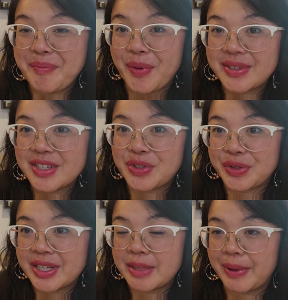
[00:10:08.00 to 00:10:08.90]
I'm most
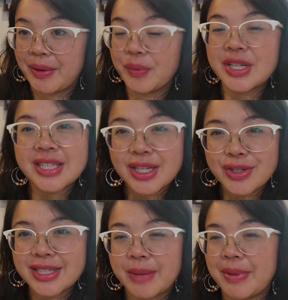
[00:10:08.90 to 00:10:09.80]
intrigued about, which is
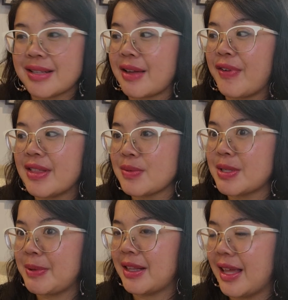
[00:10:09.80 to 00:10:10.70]
interesting because I find this one
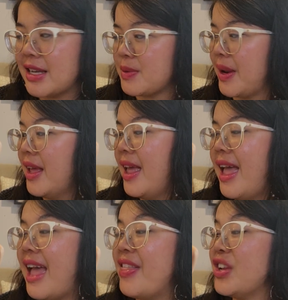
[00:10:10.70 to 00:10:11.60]
to be the lightest one.
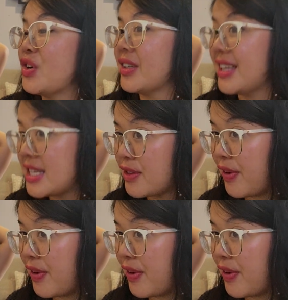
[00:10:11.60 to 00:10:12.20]
And then your least